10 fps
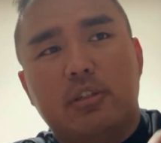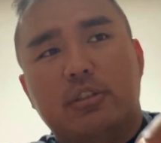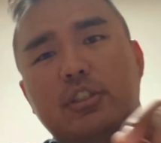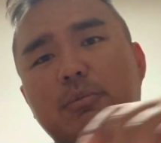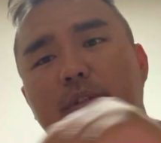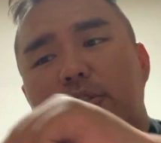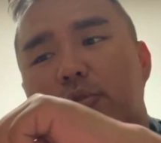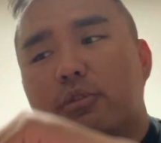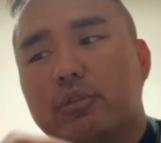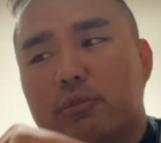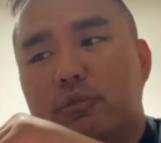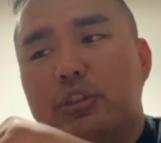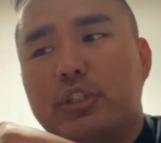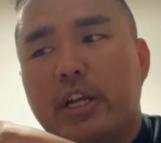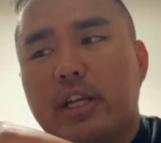should be doing
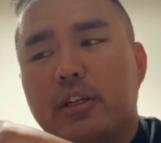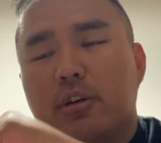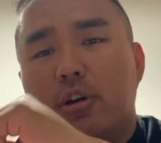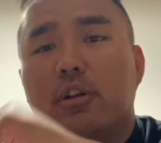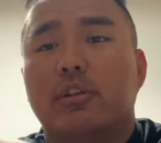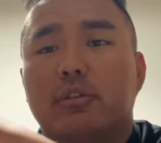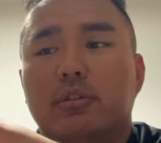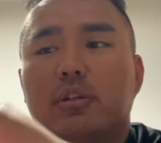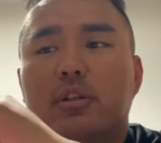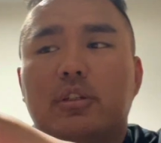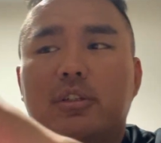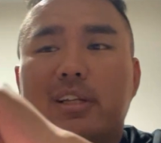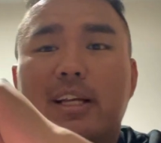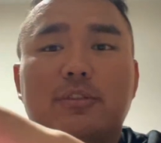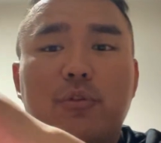retrain on the
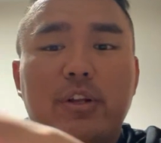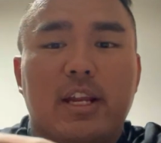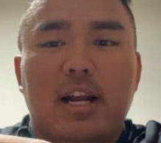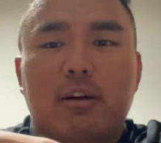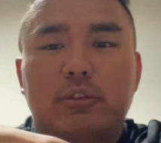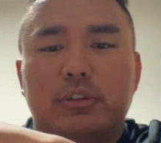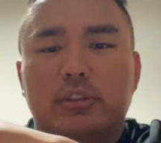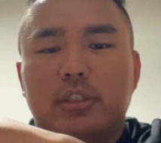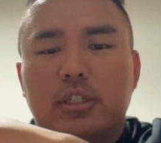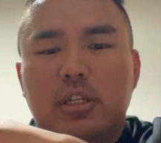next 48 hours